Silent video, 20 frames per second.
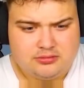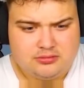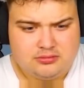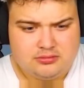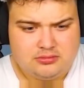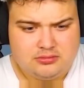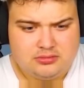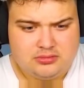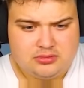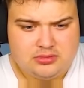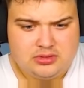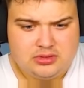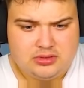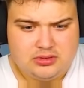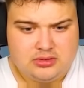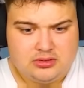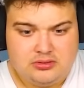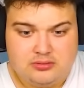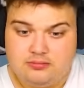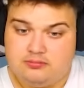
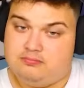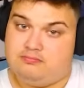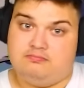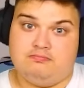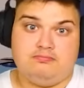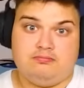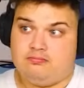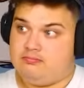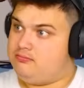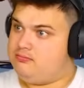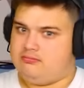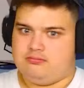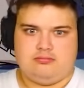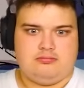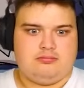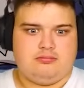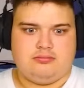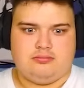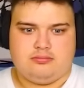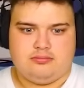
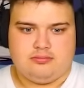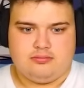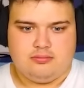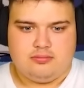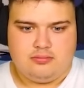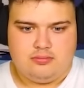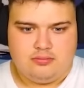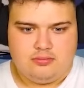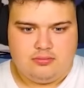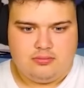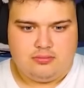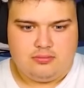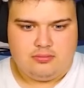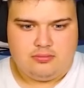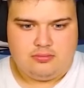(no one is talking)